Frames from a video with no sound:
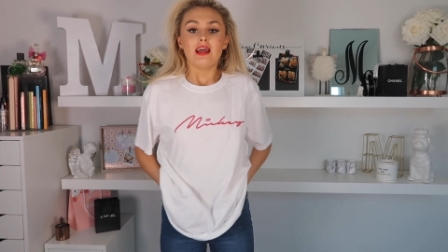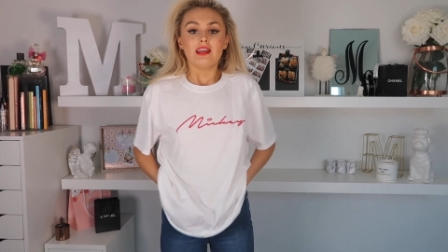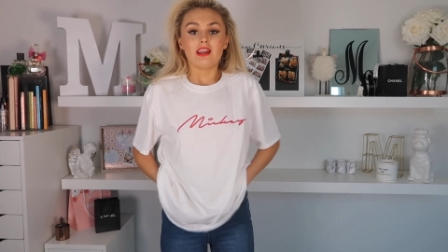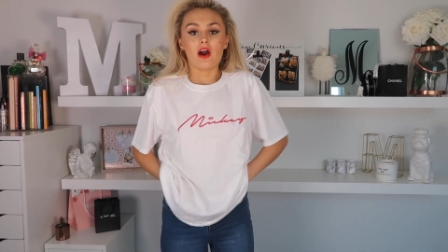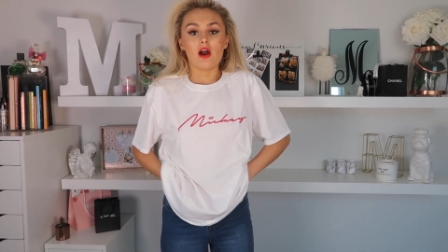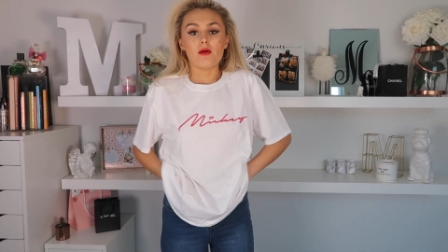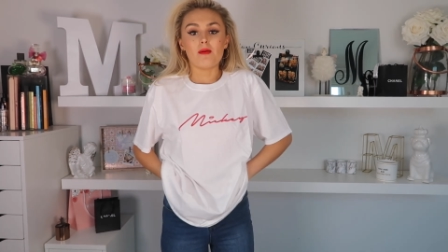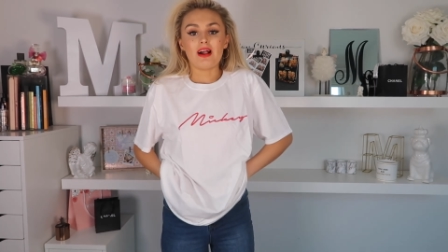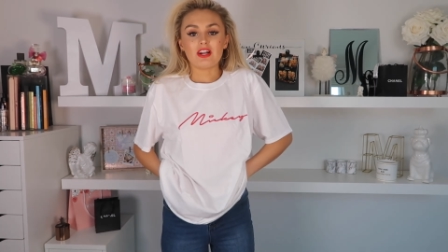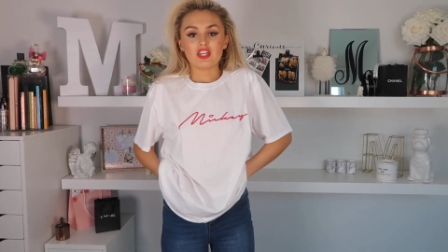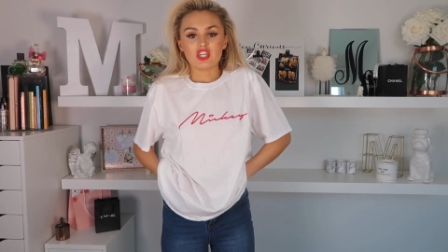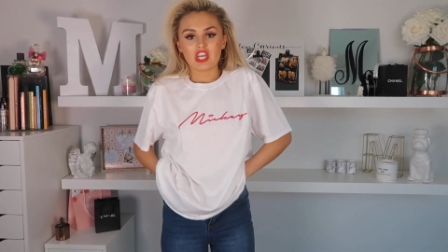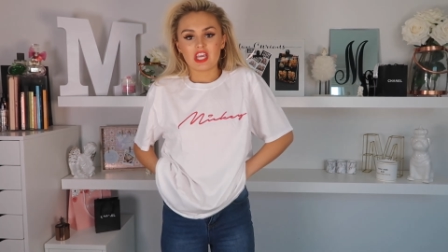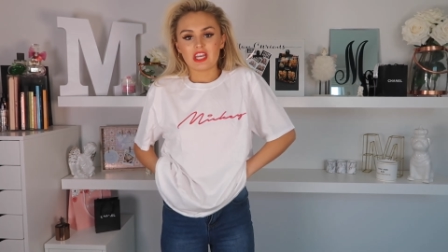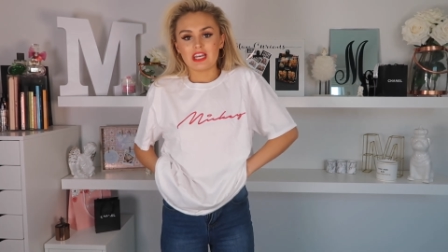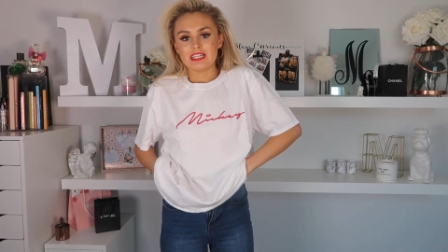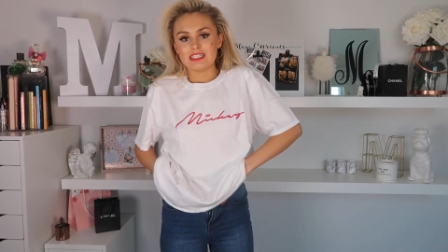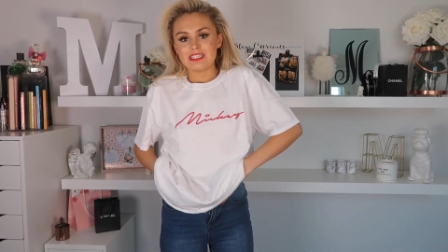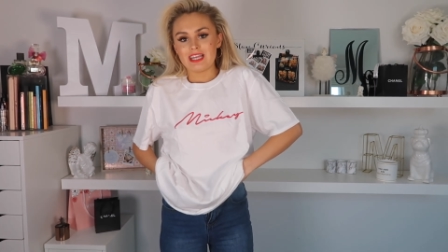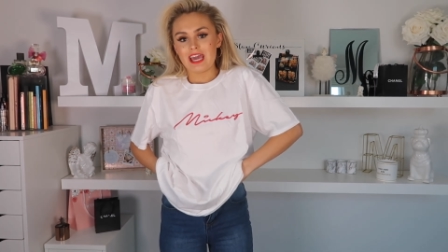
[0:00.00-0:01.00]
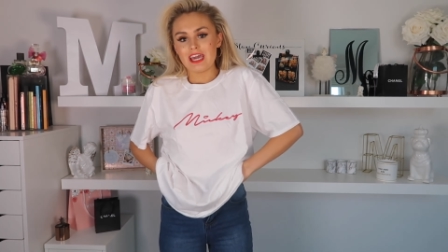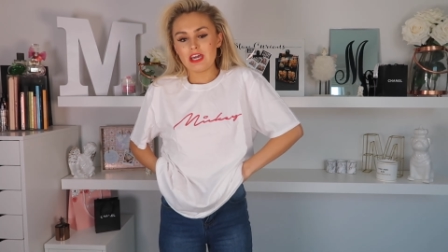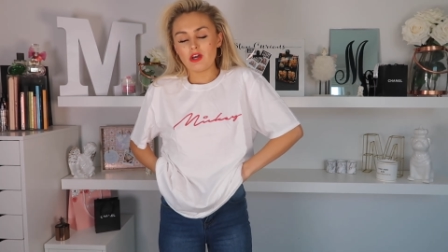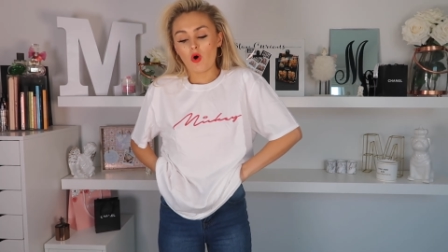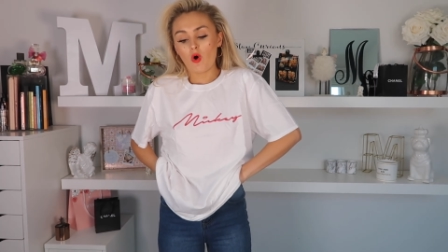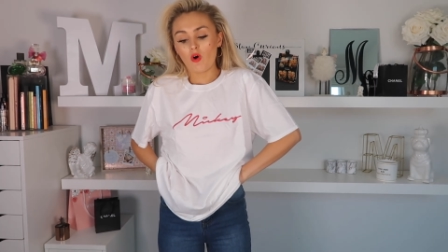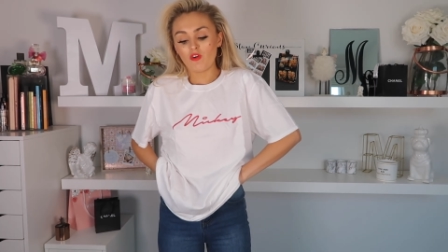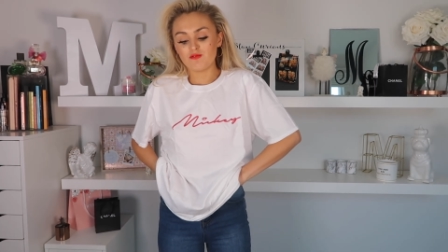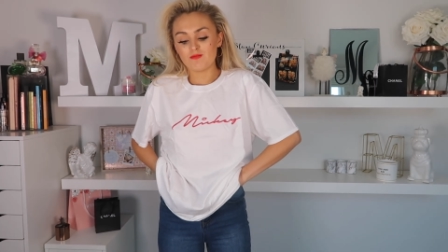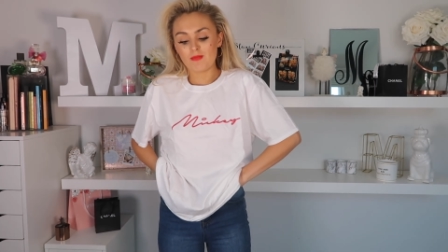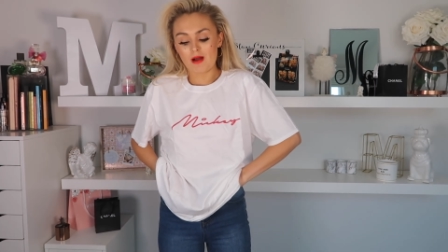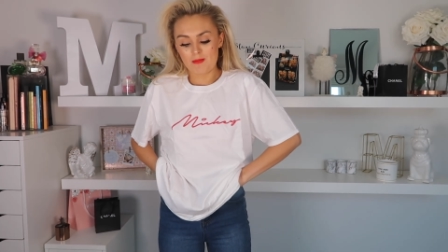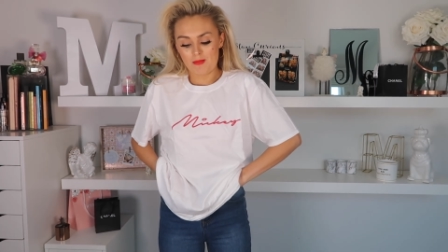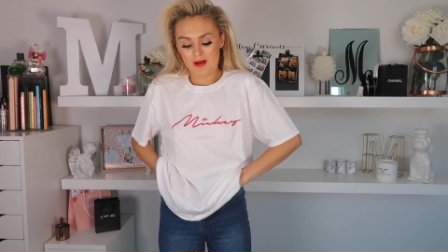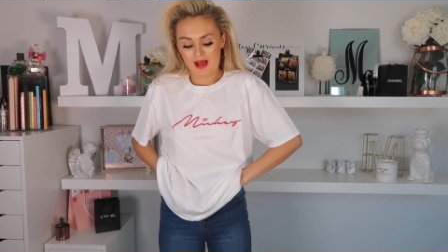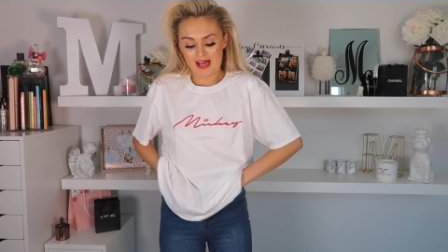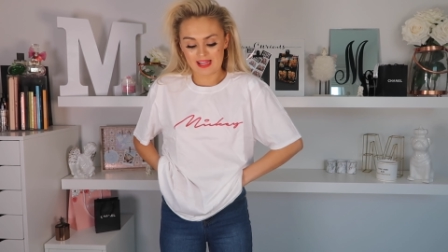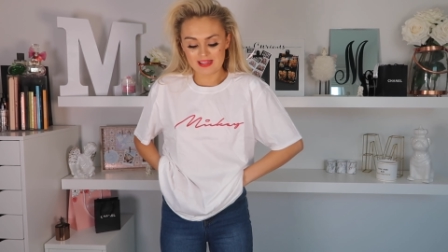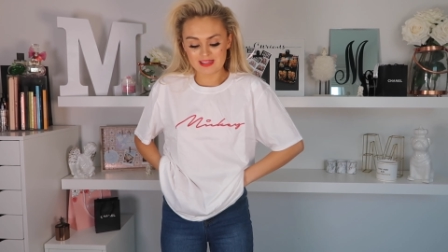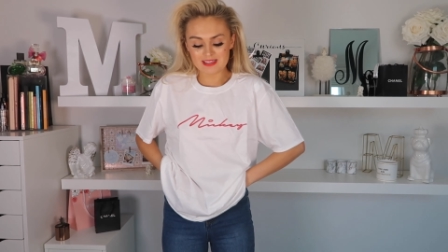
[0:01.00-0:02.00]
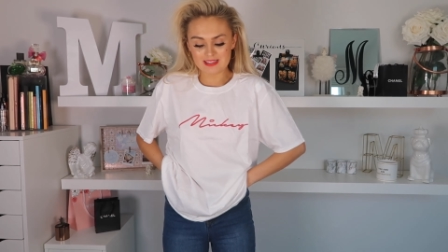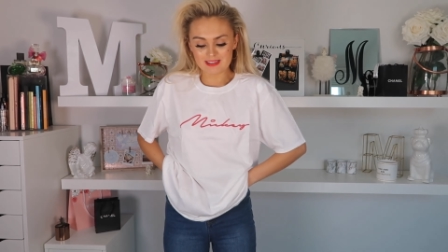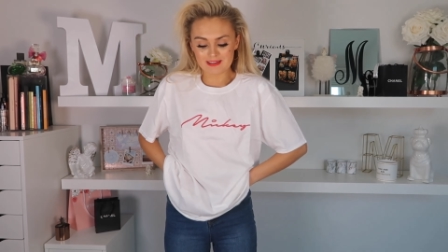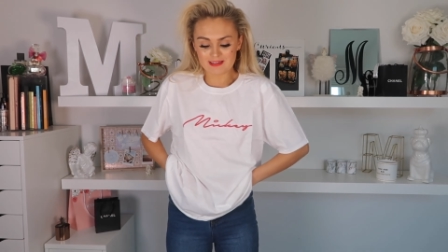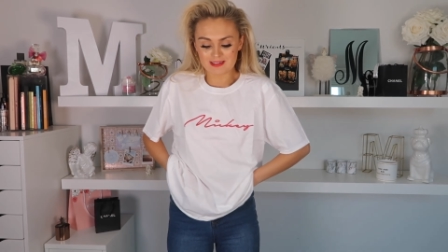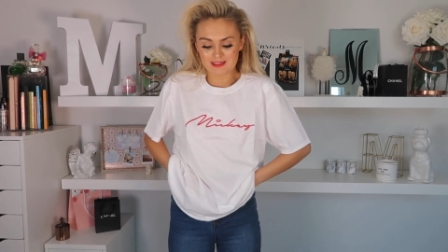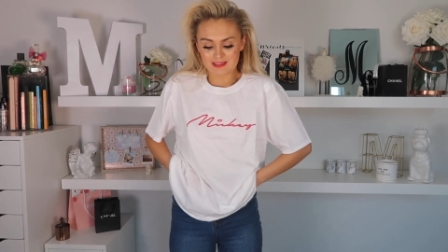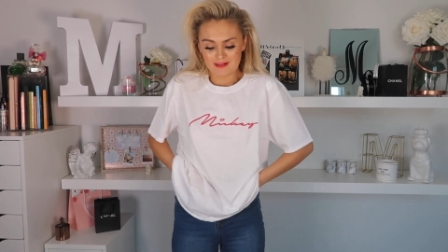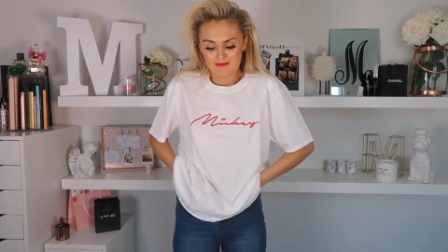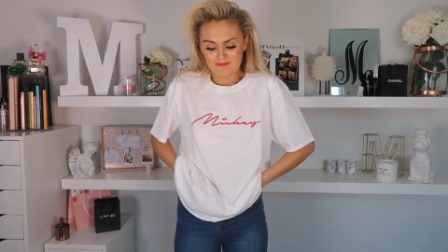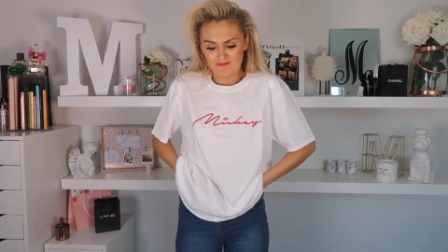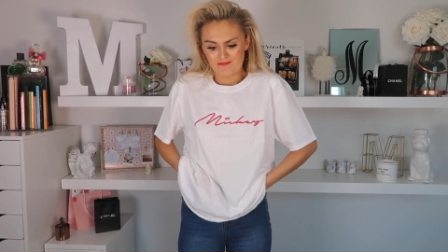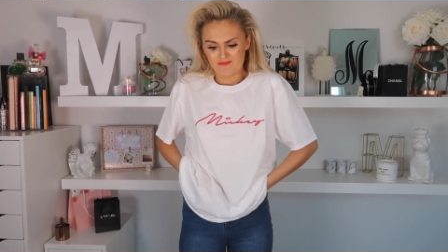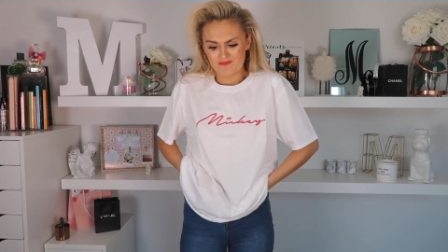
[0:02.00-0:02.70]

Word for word: Now I'm actually gonna take off my pants,